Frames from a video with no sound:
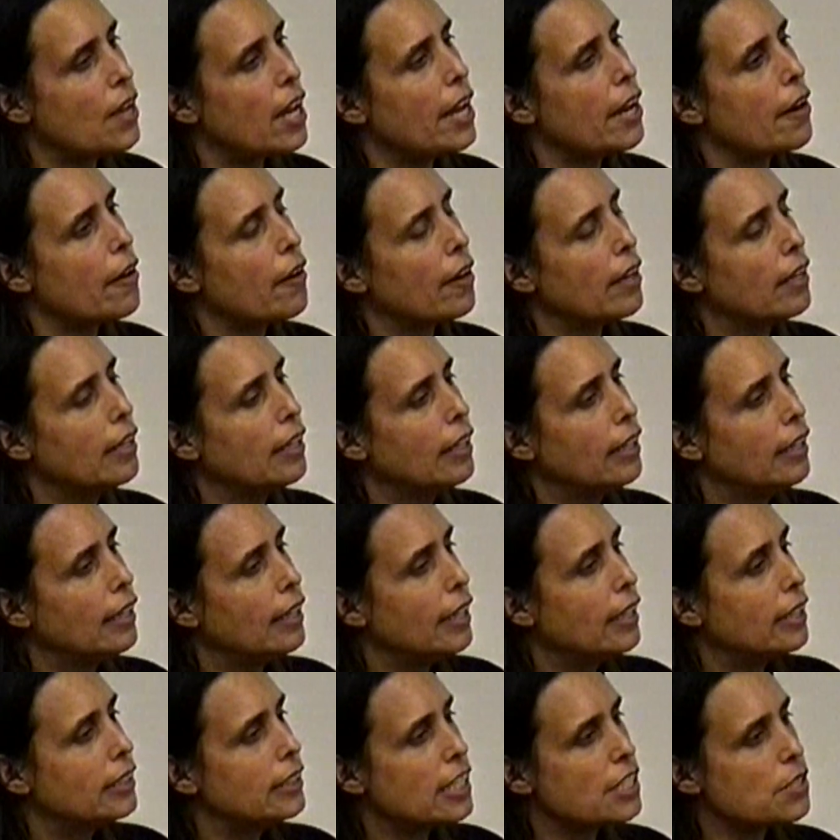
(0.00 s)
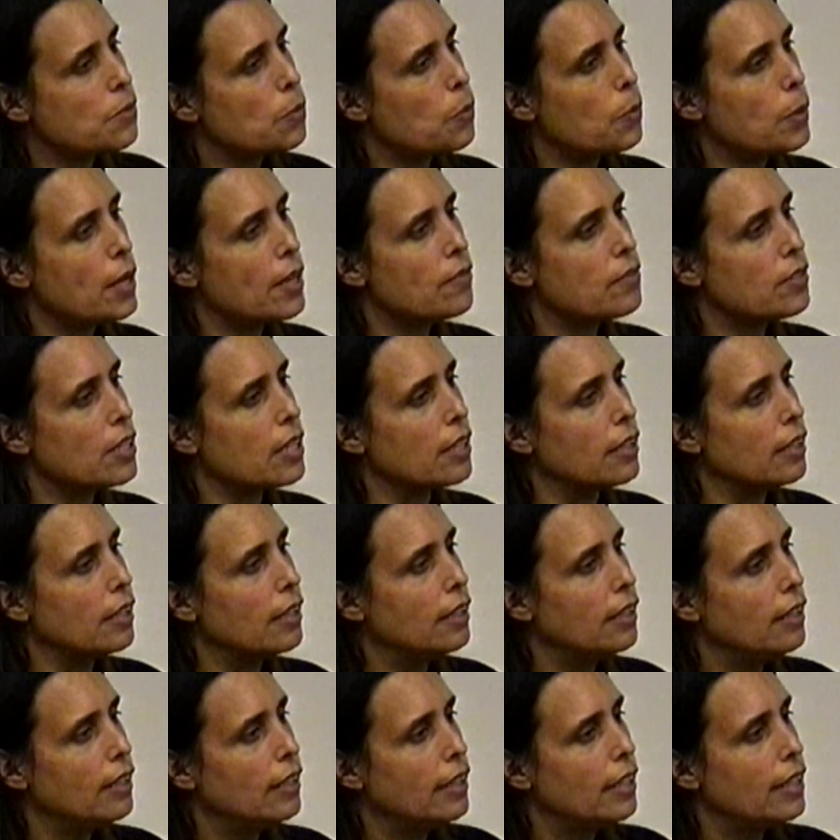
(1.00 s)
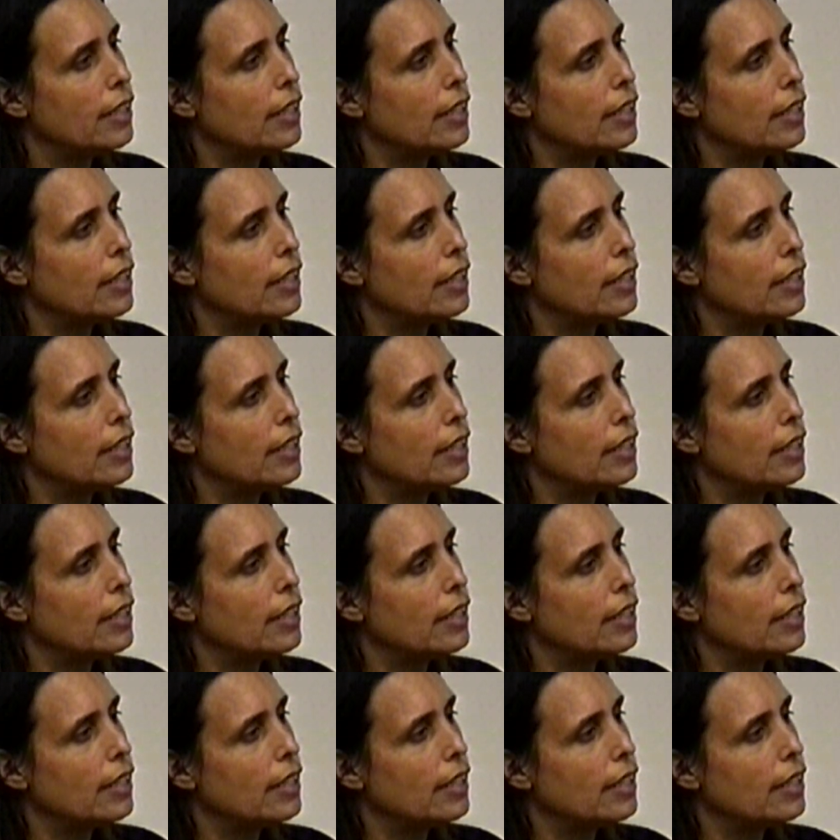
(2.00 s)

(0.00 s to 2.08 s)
fire. And that's what we have done.